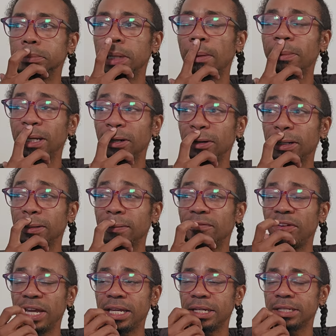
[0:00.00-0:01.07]
I'm hearing
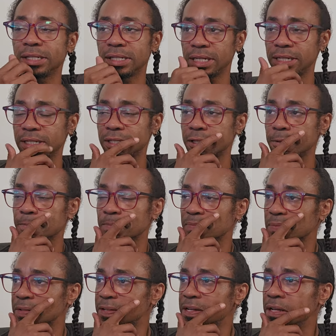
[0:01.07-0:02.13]
vacancies.
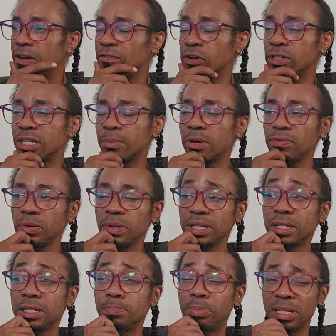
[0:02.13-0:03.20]
For some of you,
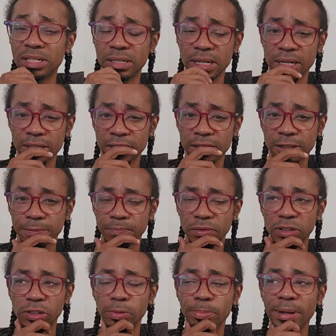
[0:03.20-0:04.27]
this is business.
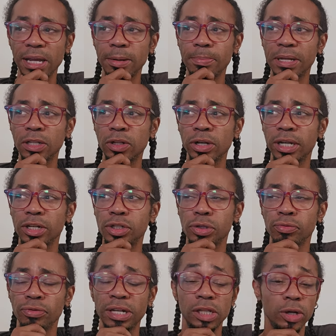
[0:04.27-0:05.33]
You may be looking
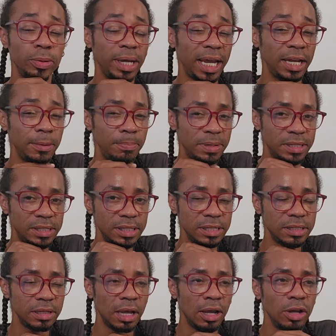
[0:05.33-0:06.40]
to relocate a
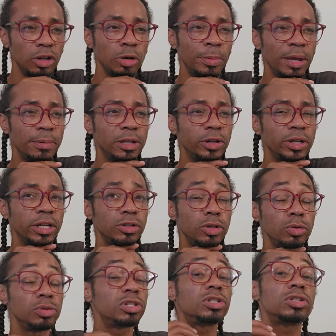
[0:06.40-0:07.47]
business. You may be looking
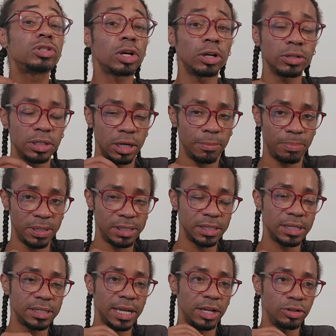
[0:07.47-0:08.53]
to start a
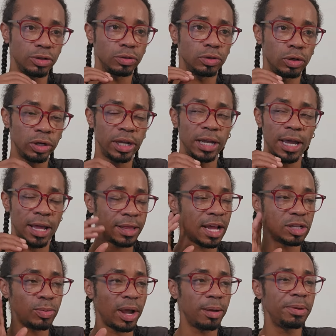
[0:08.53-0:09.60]
business, and you're looking, and
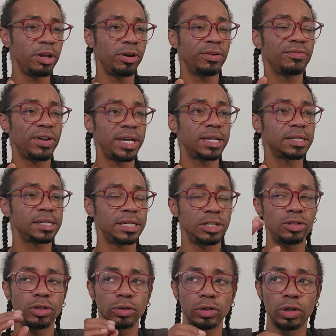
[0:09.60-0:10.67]
that's why I'm hearing
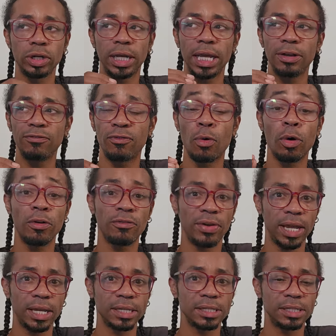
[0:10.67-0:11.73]
vacancies. You're looking for
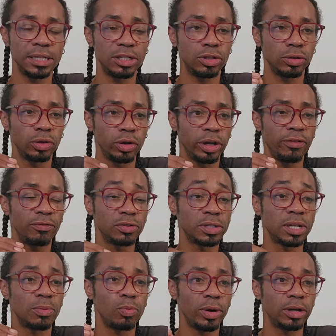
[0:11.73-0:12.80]
vacancies. You're looking for
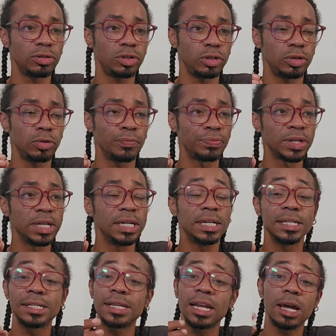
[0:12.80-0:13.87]
somewhere to
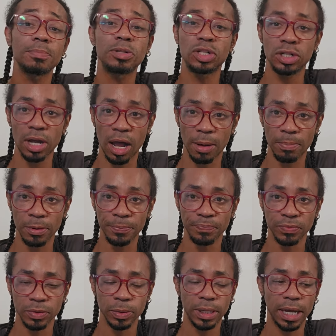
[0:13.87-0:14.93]
set up shop.
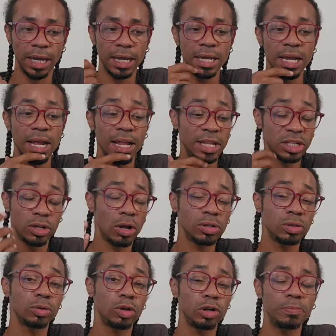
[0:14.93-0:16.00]
Okay. This
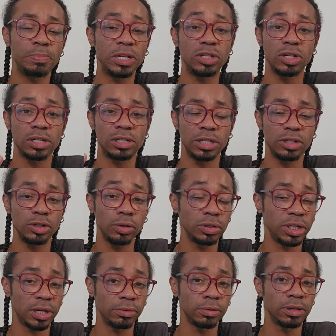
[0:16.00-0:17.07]
also could be just in your
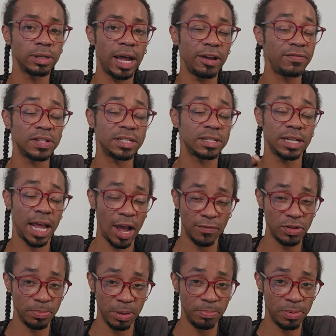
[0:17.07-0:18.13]
general life. This doesn't
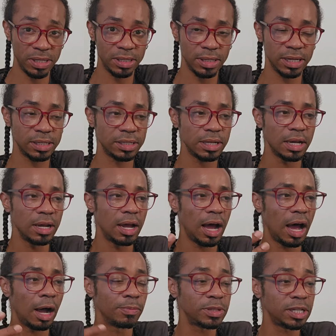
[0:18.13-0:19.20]
have to be business.
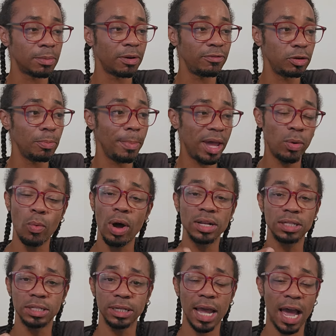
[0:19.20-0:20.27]
Um, some of you may
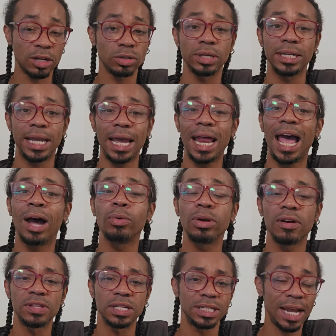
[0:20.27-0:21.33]
want to actually get out
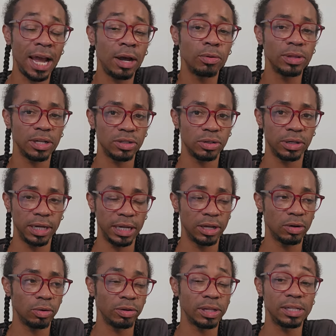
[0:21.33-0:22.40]
the town that you're
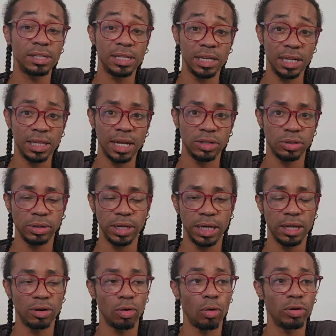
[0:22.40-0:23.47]
in, or the city that you're
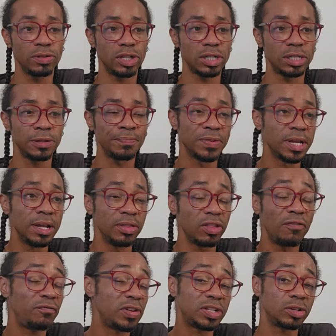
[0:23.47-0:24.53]
in, or just
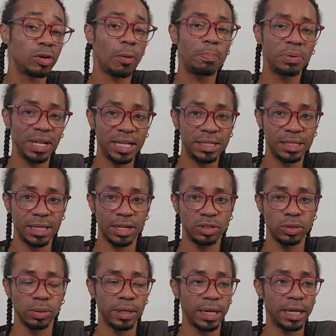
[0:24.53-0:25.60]
the physical place
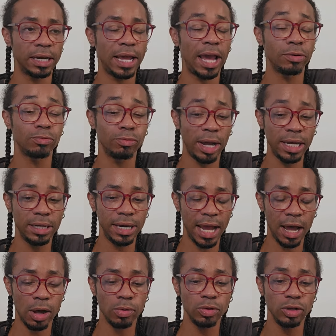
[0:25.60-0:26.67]
that you're in. And right
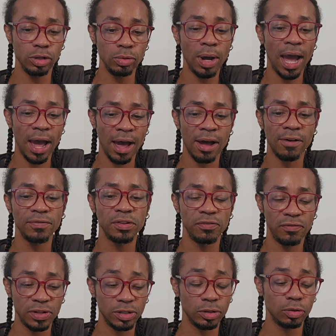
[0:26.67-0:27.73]
now you have the
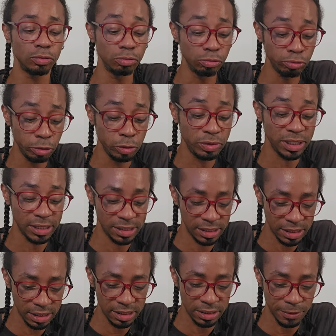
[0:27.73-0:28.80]
physical root
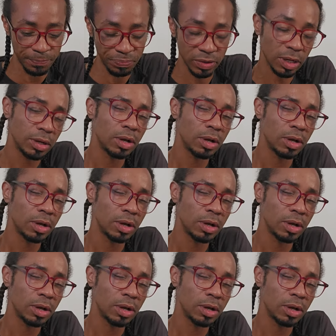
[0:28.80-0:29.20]
system.